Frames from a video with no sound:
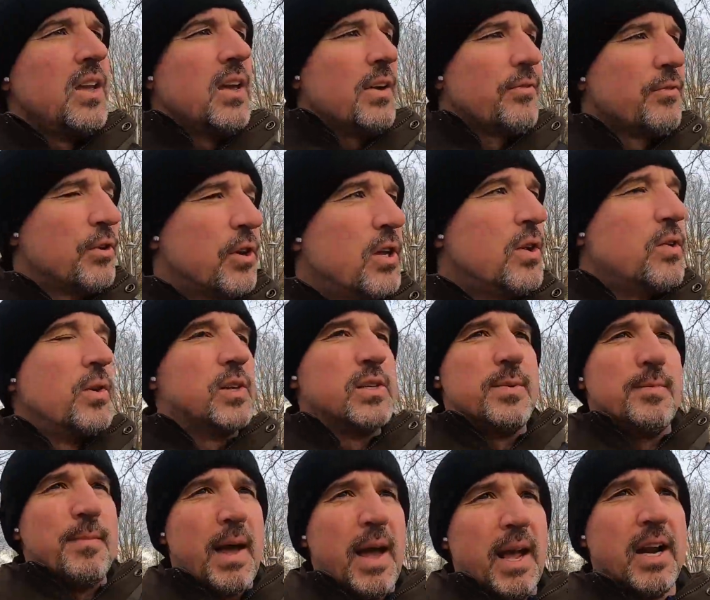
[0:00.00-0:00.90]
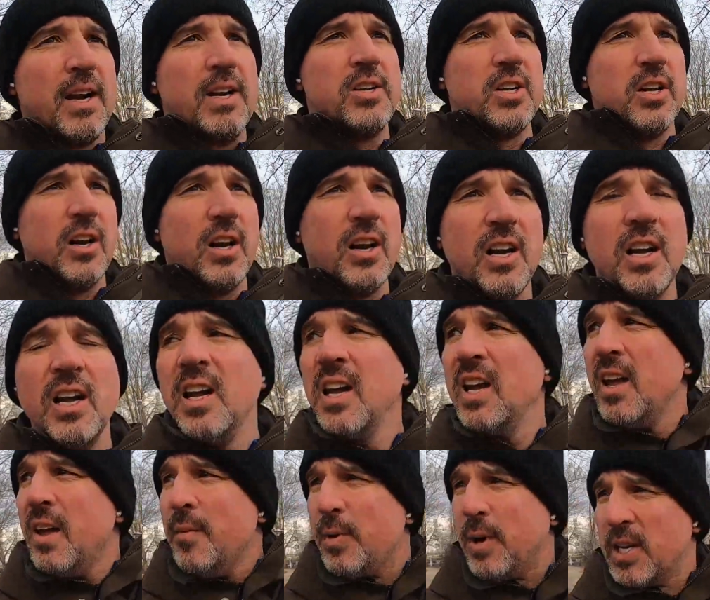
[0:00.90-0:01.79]
for you as a manager,
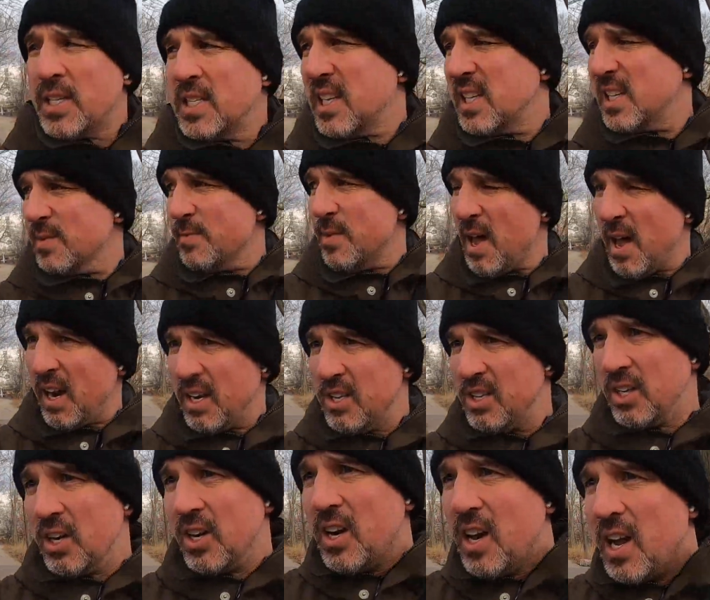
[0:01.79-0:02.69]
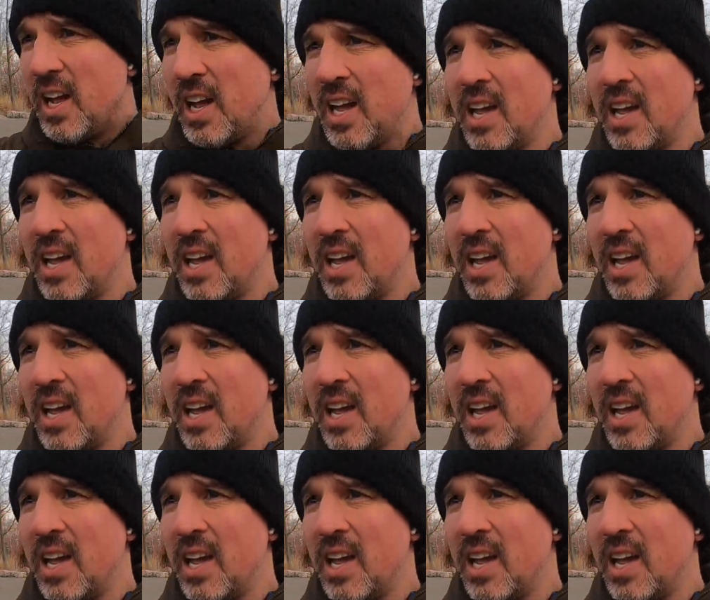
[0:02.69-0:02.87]
because as a manager,